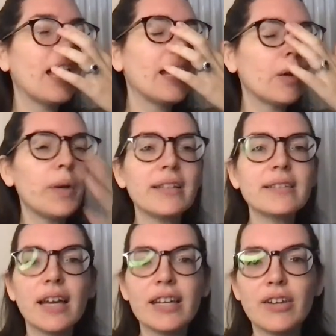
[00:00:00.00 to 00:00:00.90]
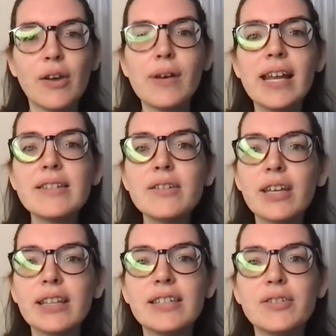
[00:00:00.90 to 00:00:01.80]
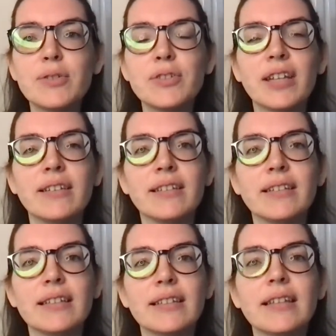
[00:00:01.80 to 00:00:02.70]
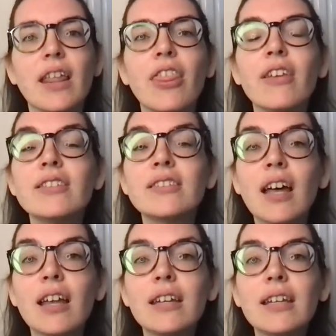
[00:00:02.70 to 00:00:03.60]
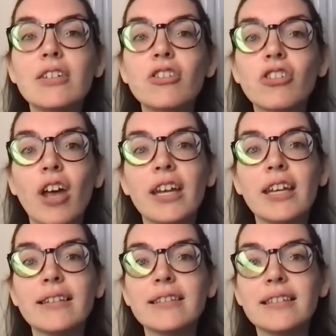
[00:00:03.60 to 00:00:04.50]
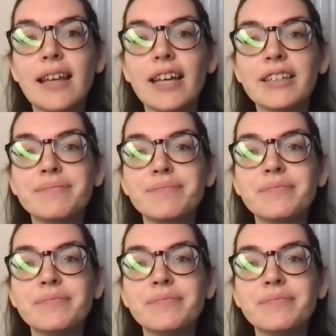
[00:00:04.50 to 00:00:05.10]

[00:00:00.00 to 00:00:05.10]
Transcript: and a quick side note, let's look at these two sentences. The sun is shining today.